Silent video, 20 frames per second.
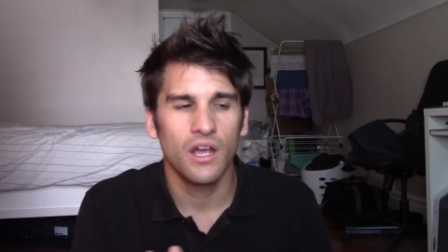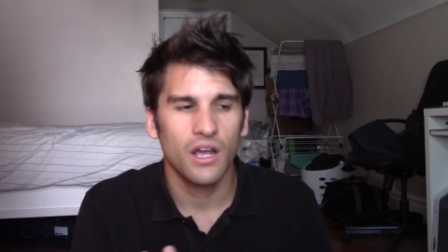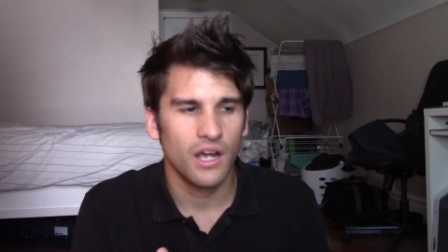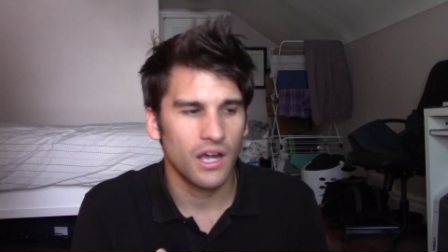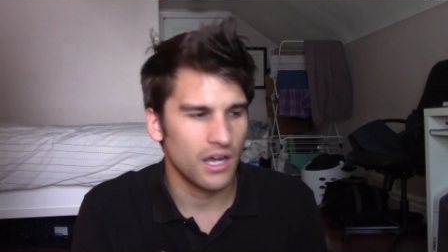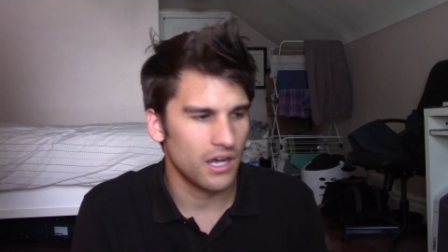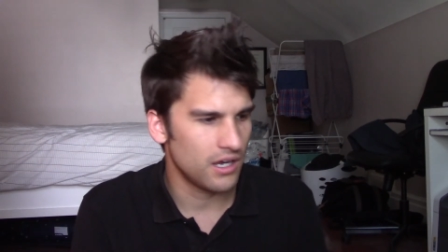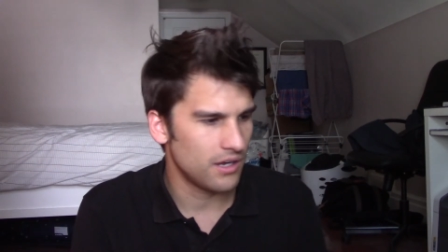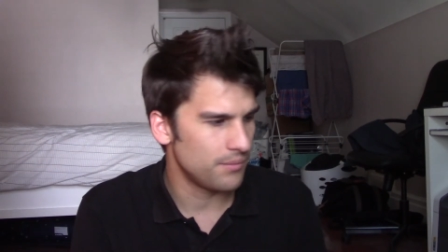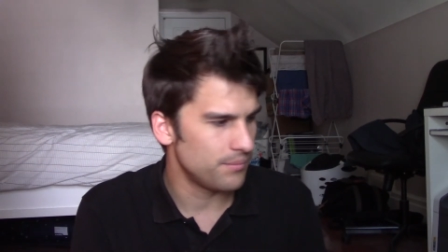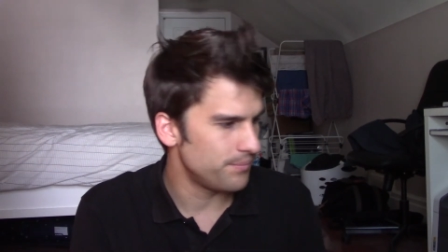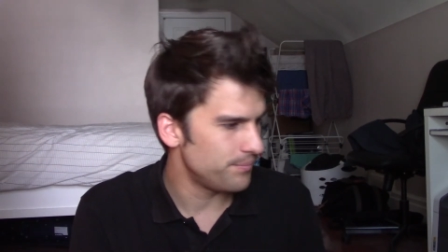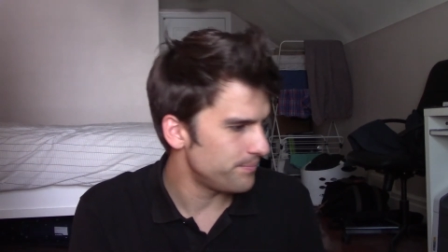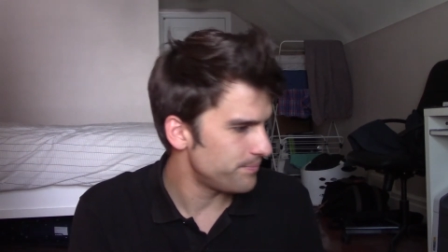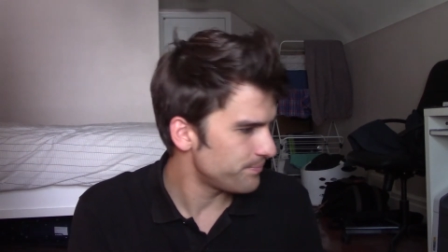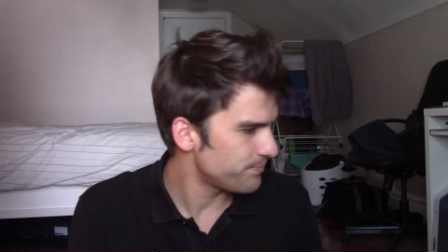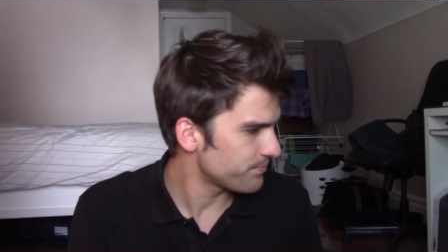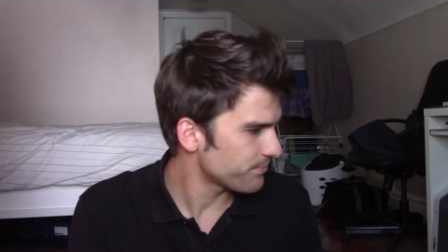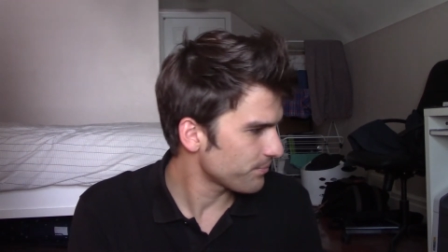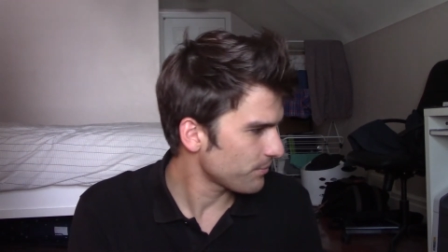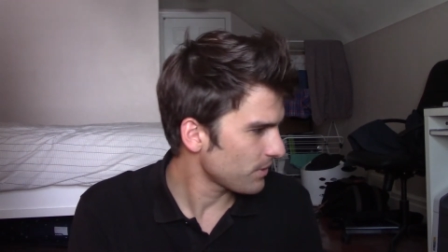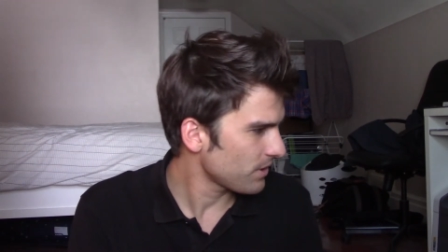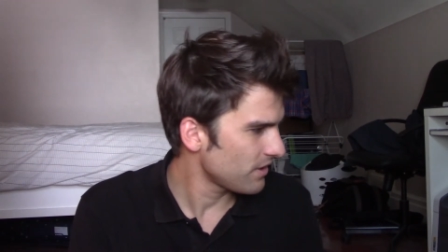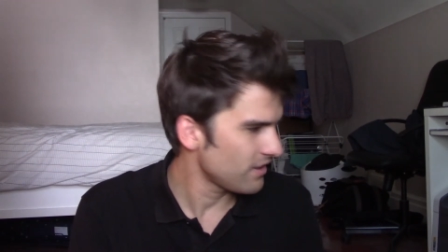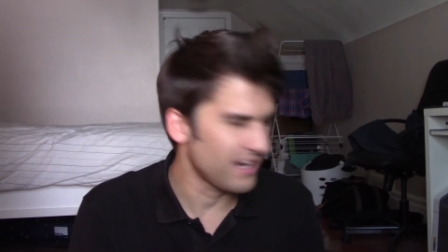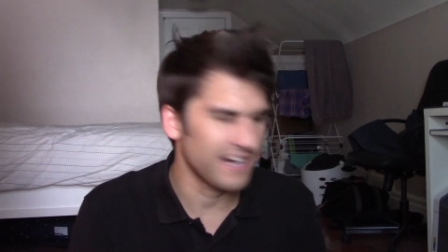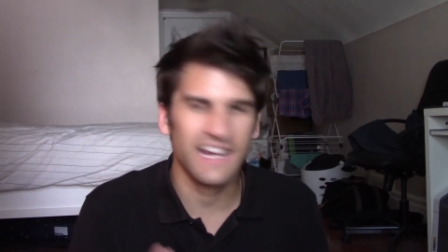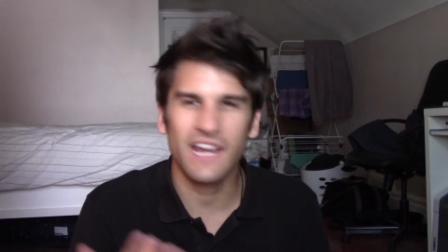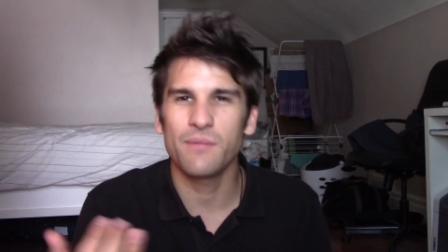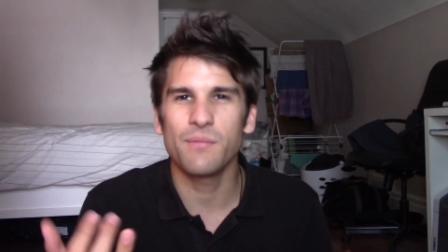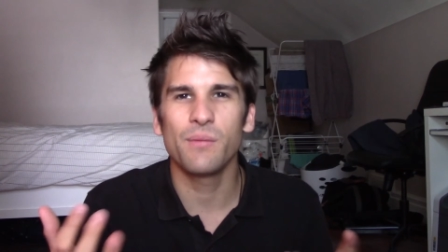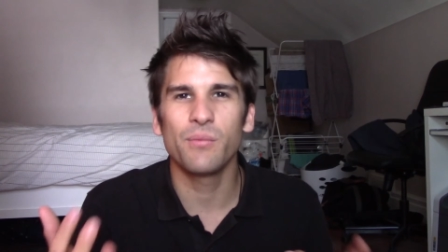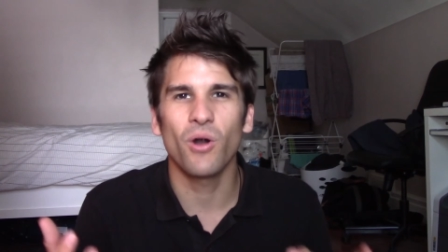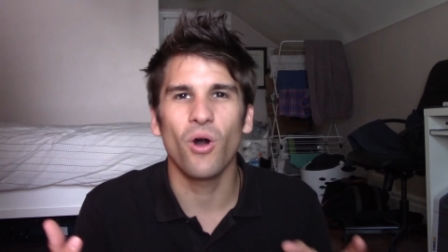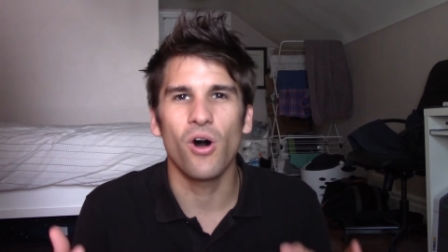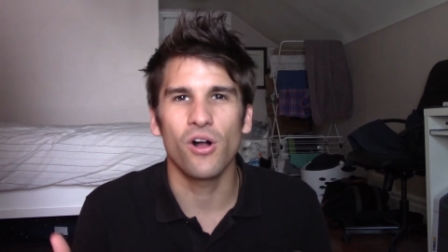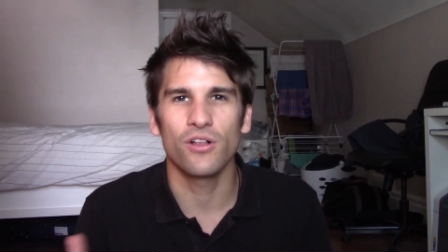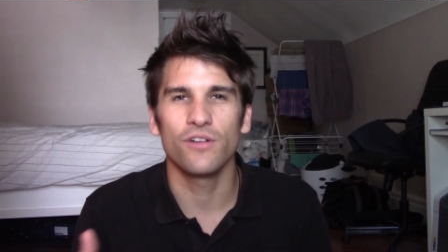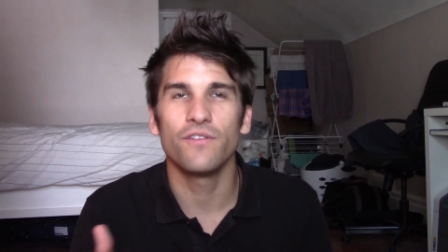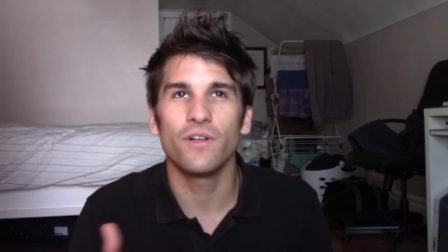I can't remember
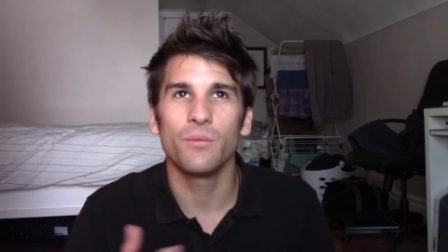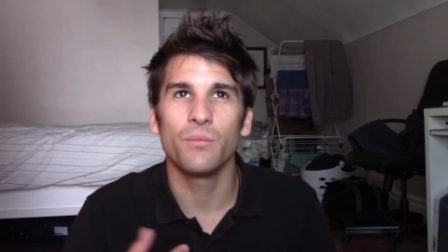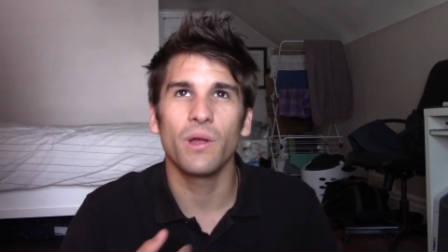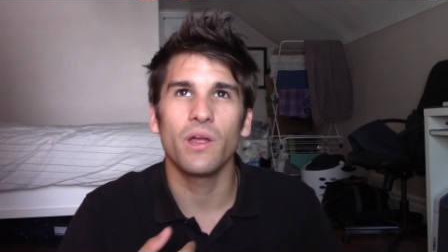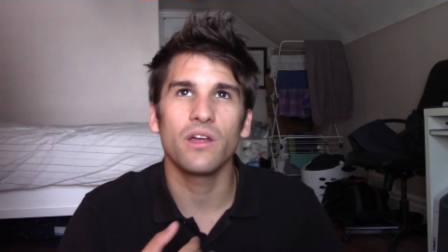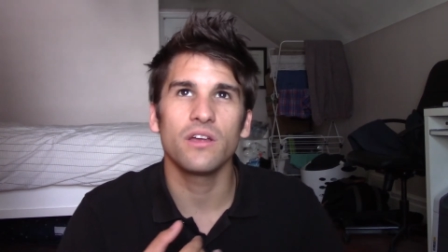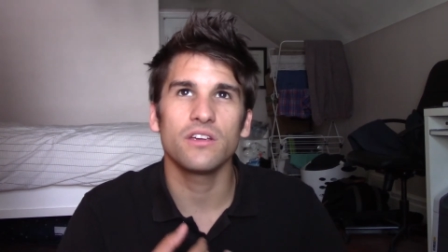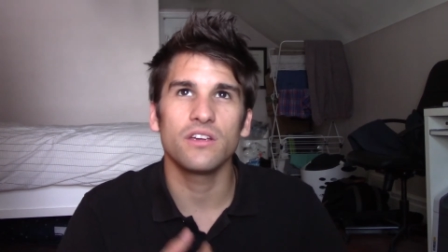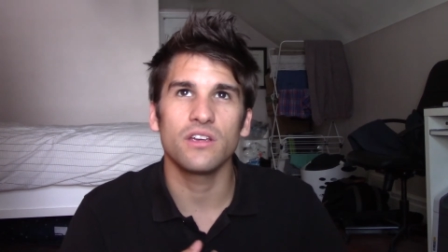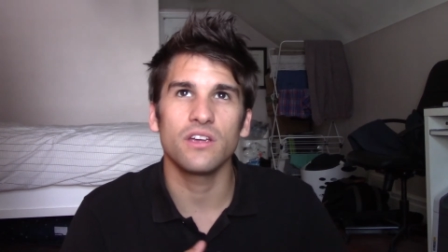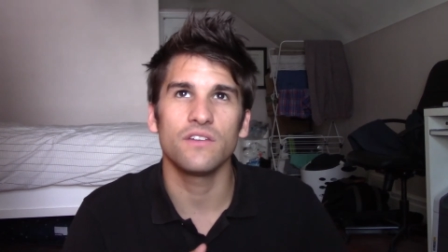all of them, but